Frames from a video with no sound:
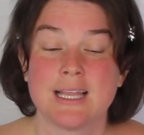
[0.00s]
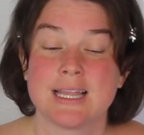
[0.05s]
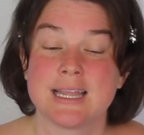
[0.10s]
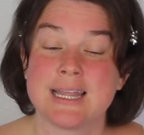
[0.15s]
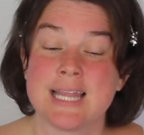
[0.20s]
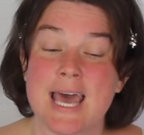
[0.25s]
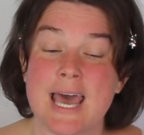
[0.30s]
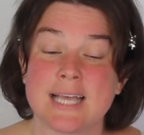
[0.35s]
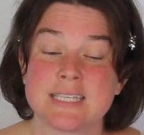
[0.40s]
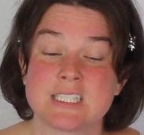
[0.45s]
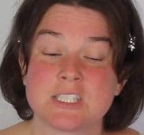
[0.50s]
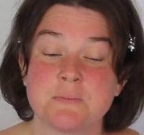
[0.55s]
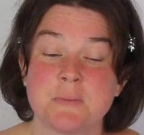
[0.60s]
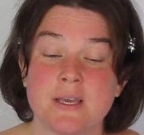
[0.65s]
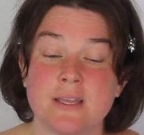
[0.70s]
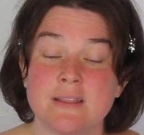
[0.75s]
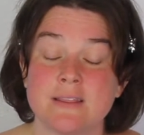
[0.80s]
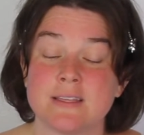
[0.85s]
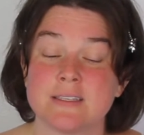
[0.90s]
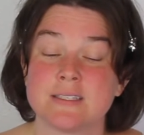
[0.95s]
Last
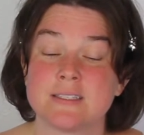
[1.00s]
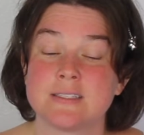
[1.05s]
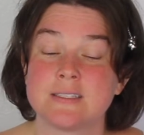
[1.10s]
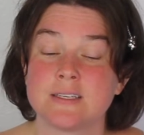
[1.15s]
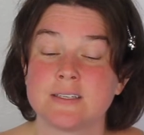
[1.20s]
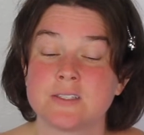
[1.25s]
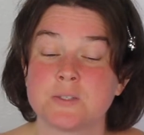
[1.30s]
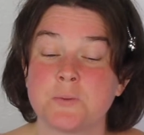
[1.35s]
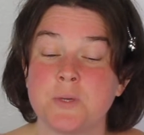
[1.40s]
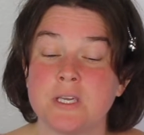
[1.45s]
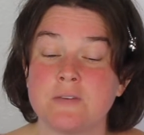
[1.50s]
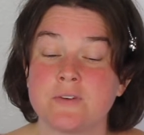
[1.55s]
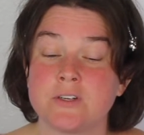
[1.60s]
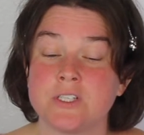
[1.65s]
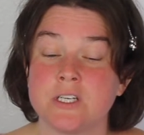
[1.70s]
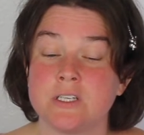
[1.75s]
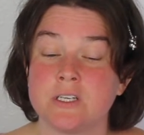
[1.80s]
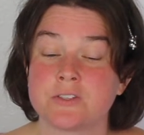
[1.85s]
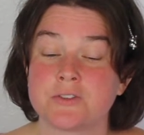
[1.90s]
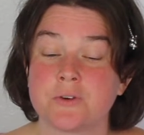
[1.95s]
month, a six week
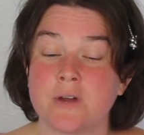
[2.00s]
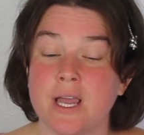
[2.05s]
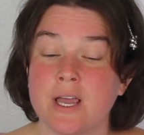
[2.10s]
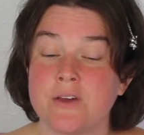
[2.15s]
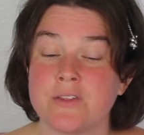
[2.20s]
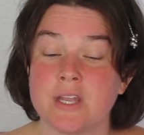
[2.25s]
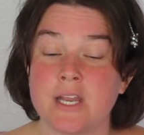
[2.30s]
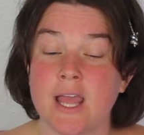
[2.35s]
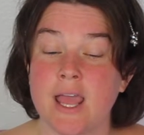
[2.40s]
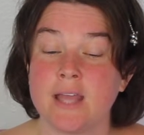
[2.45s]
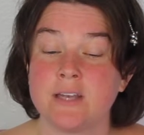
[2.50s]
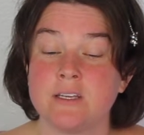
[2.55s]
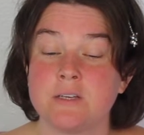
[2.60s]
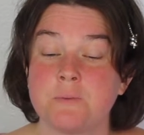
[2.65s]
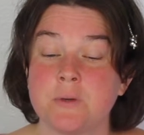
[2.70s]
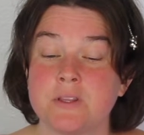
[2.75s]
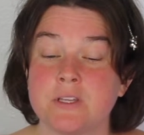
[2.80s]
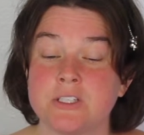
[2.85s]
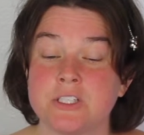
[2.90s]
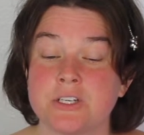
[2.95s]
Virginia trial that
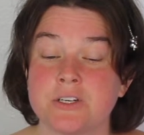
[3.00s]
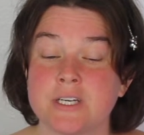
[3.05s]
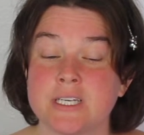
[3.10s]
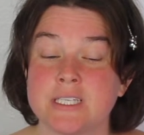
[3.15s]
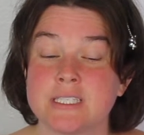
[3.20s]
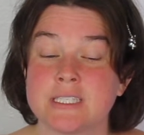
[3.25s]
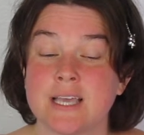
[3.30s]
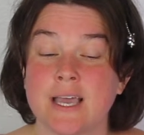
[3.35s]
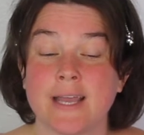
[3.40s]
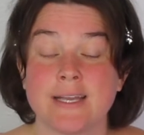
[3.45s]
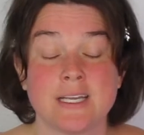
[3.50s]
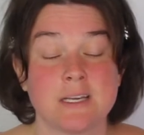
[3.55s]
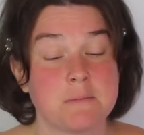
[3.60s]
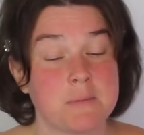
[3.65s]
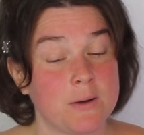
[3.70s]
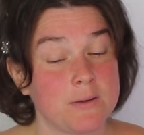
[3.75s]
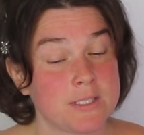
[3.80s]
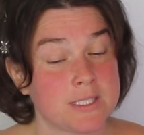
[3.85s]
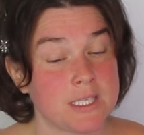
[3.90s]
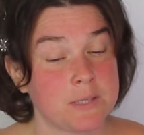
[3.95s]
ended with the jury siding
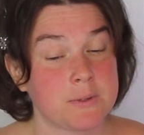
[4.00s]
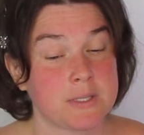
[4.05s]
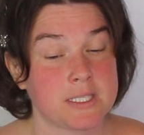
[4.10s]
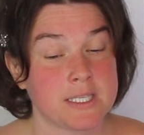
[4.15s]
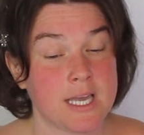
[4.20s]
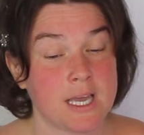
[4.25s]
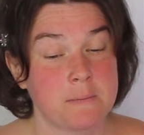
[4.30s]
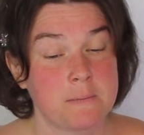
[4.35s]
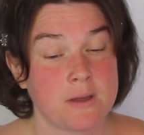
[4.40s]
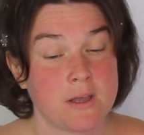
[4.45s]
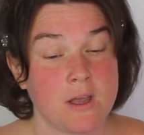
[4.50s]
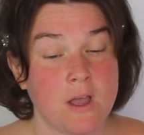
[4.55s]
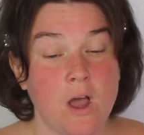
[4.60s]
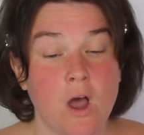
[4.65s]
mostly with Depp,